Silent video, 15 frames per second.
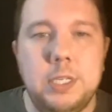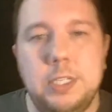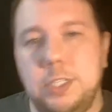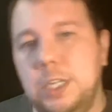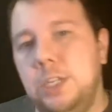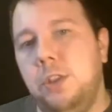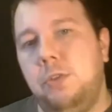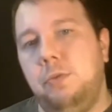
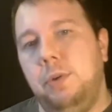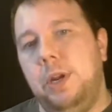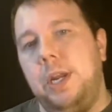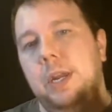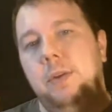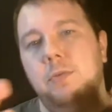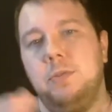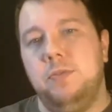Season
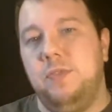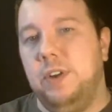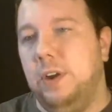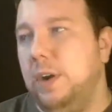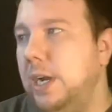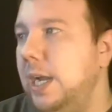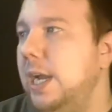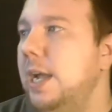3 was
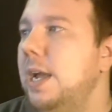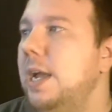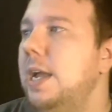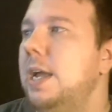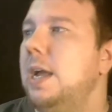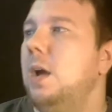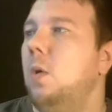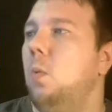very
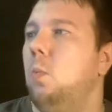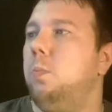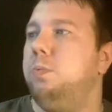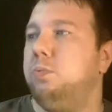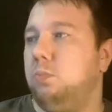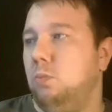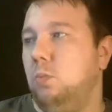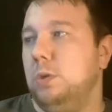
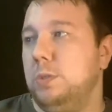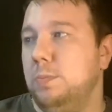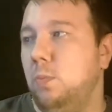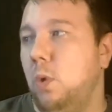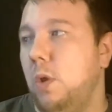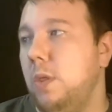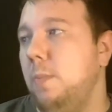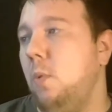was
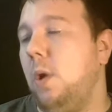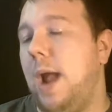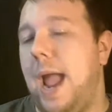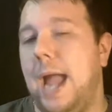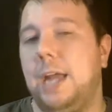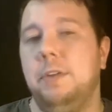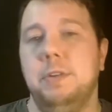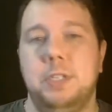one of the more
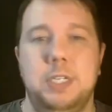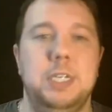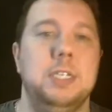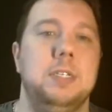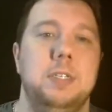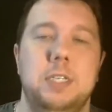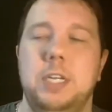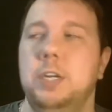accurate
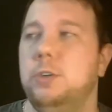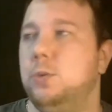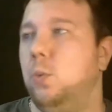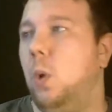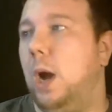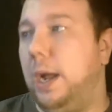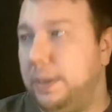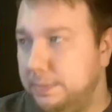seasons, and here's
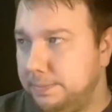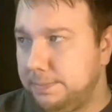why.